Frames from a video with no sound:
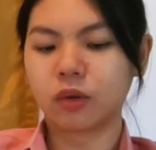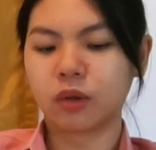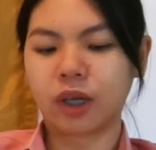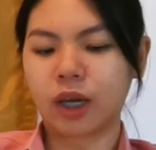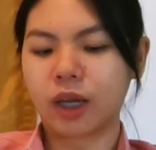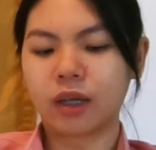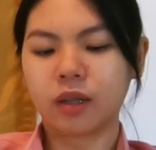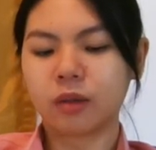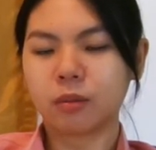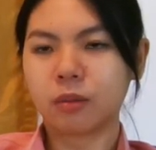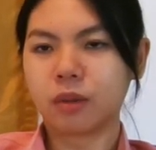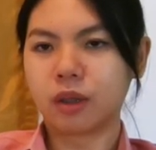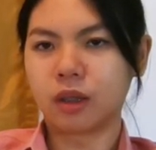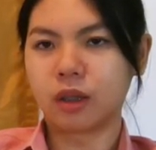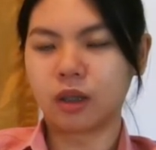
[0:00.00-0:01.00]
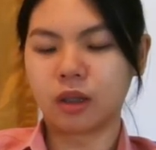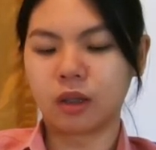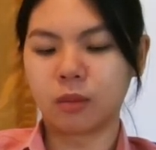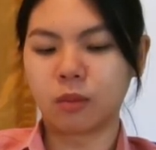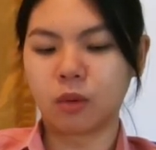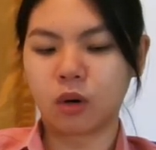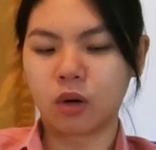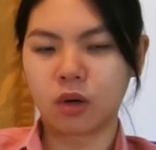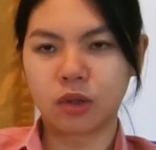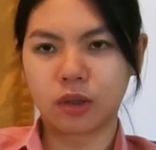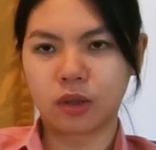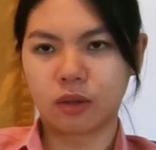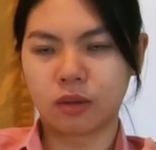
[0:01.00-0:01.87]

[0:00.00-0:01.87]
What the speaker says: can't be boss.